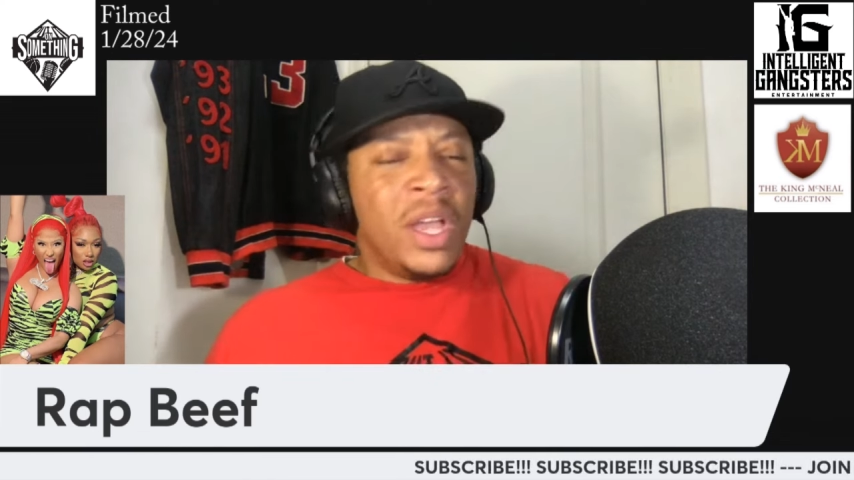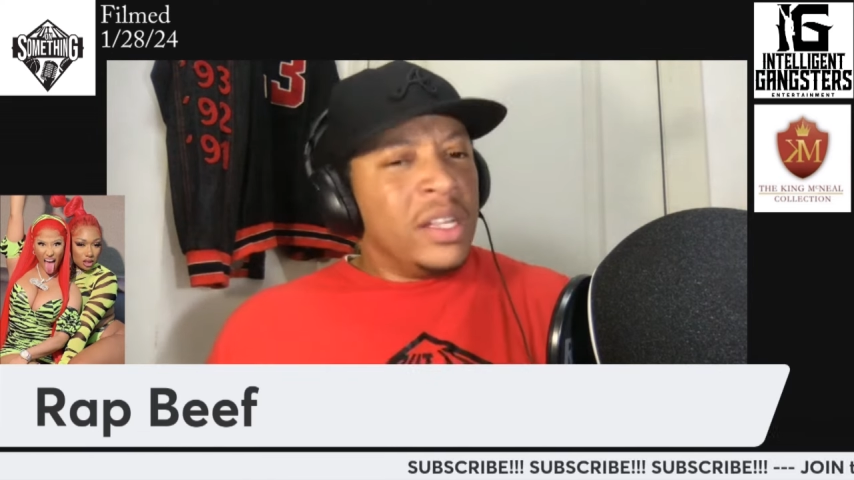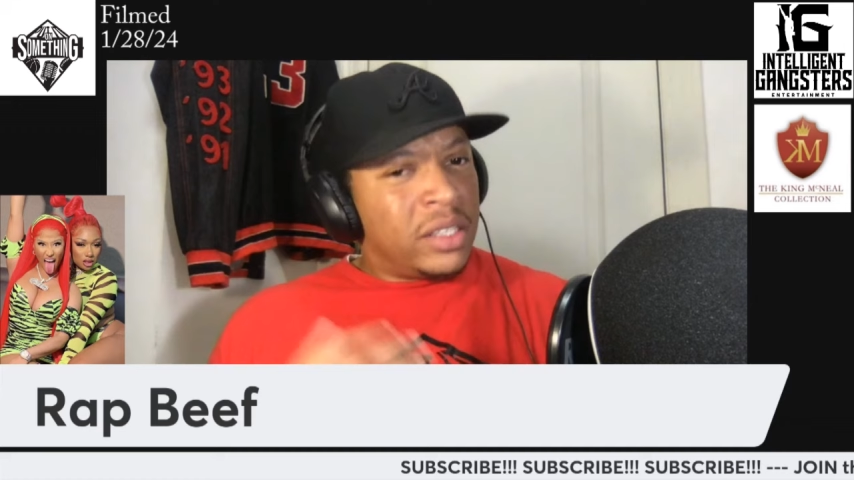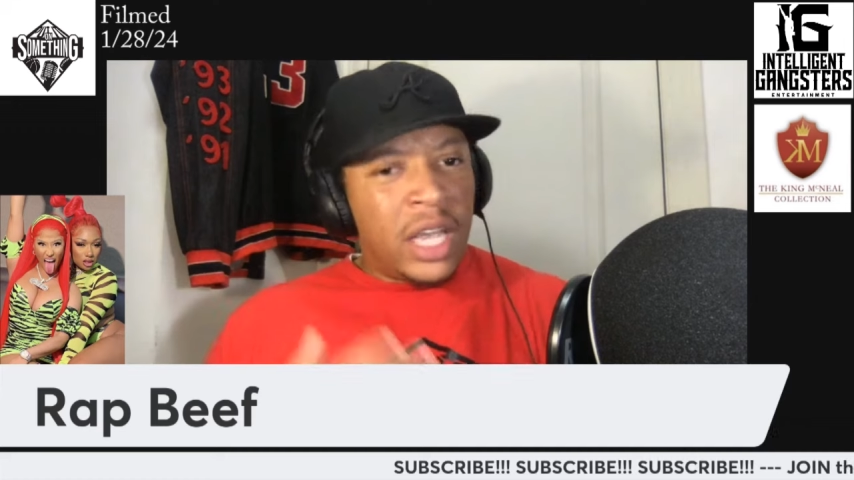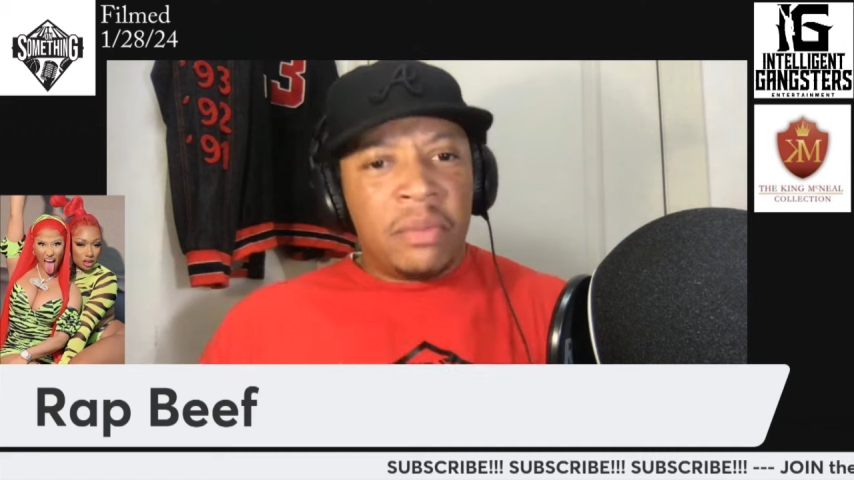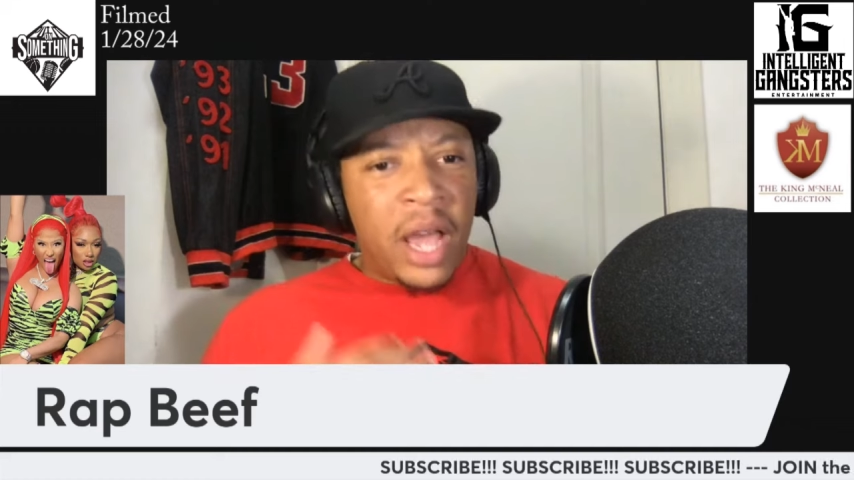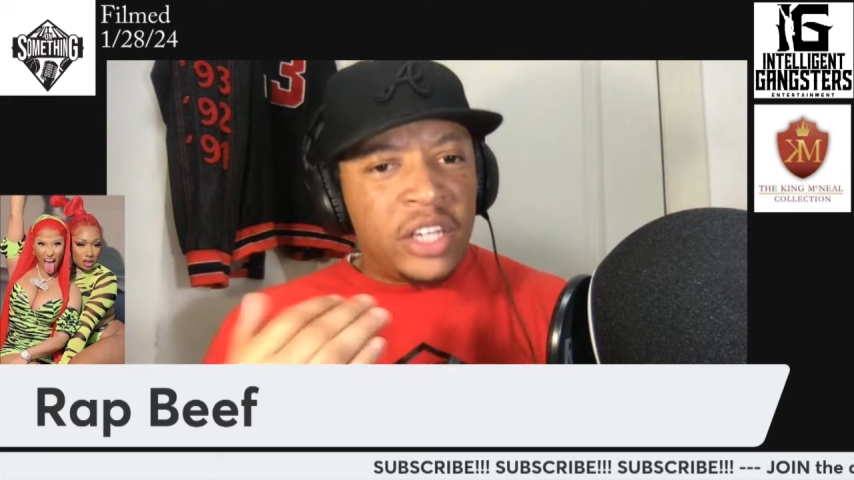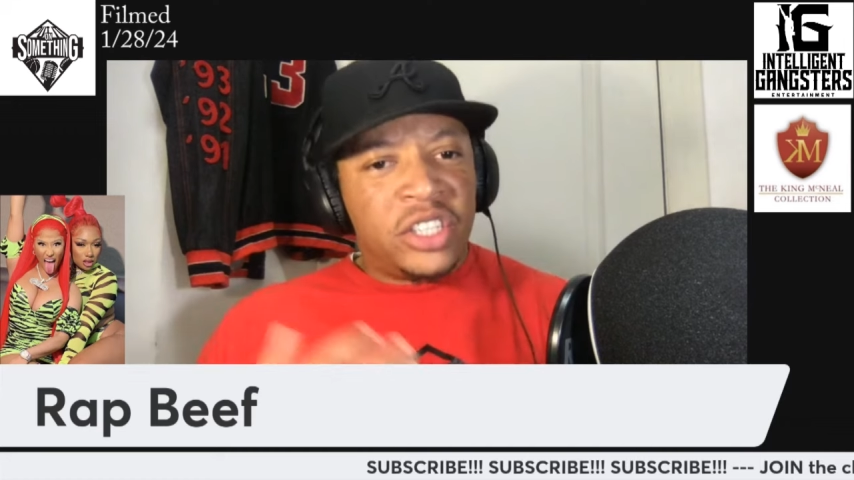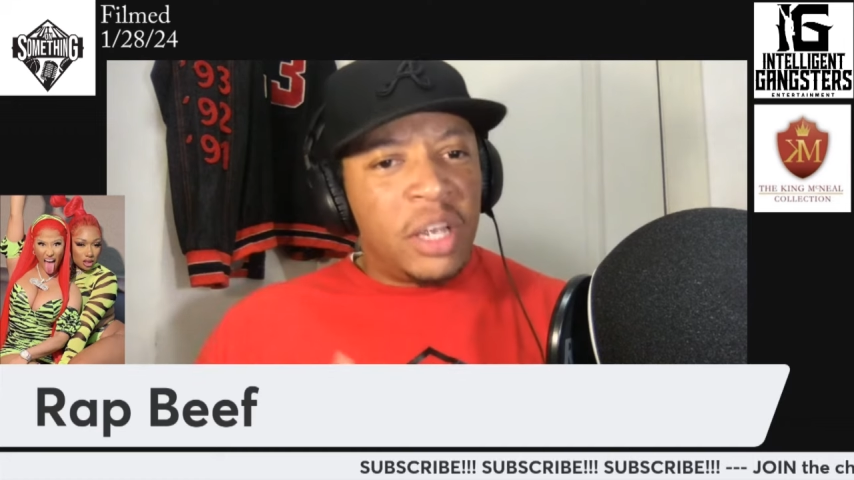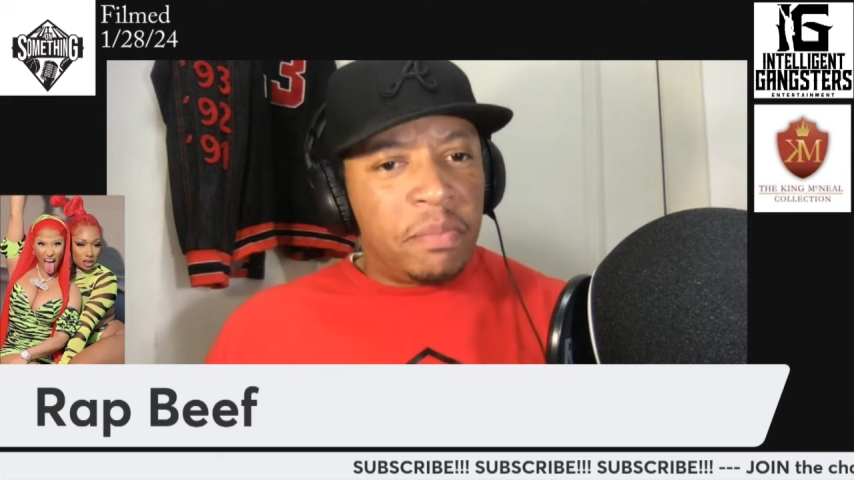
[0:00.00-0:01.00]
seemed like
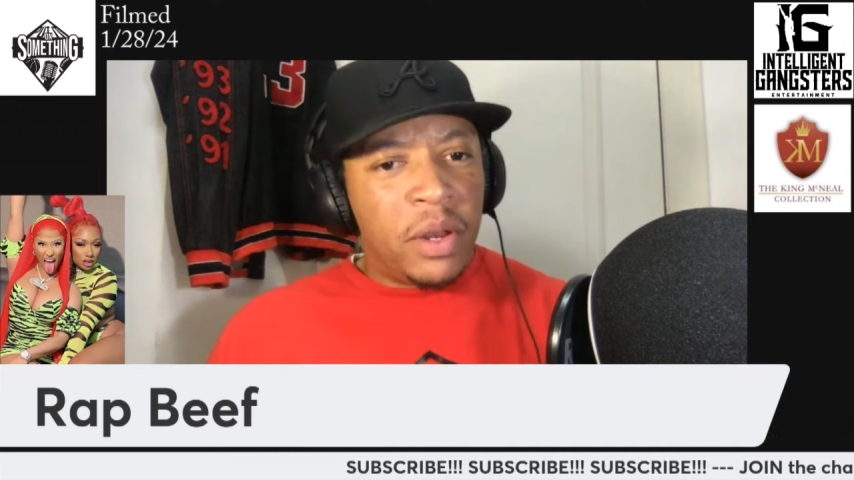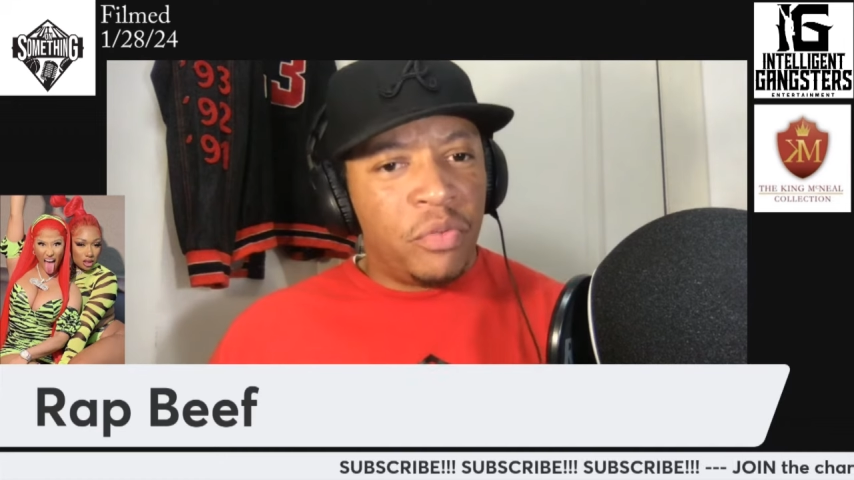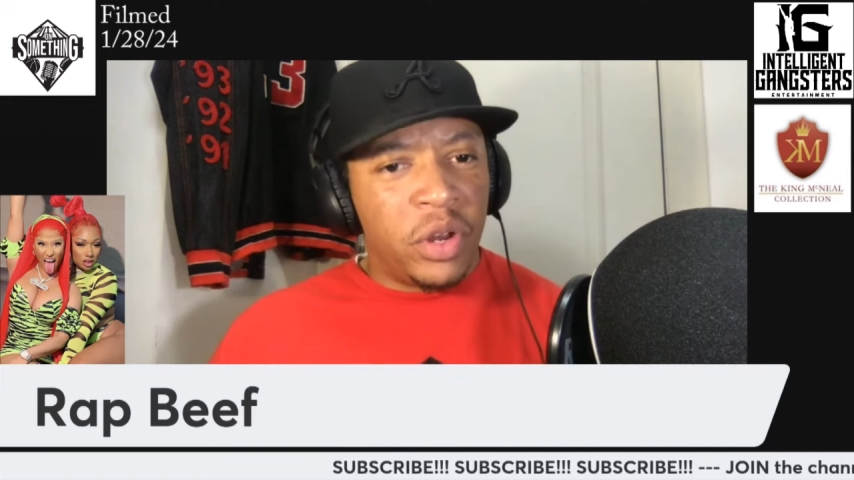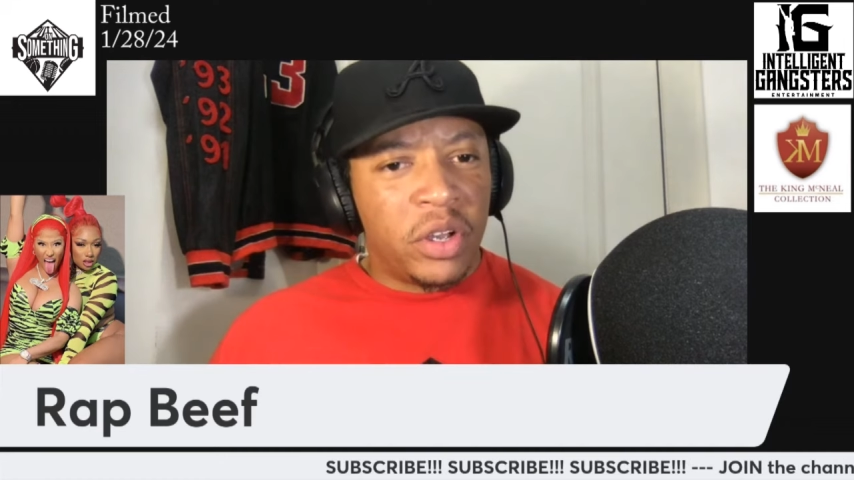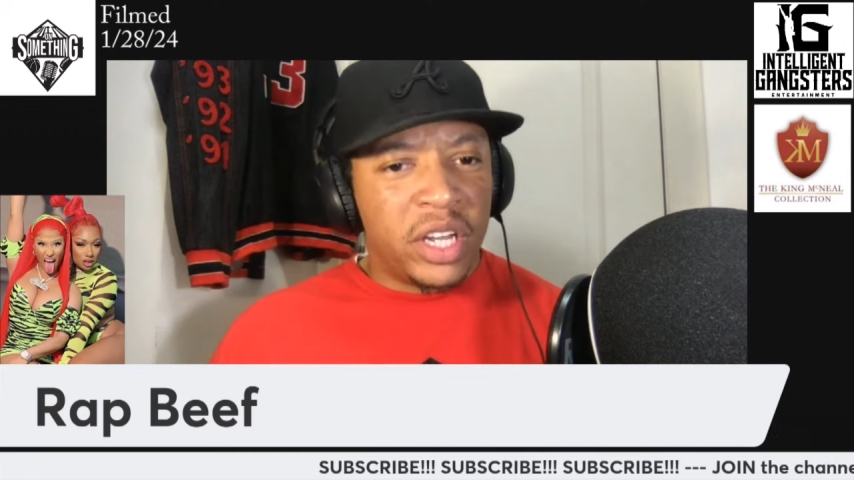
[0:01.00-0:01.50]
shit been real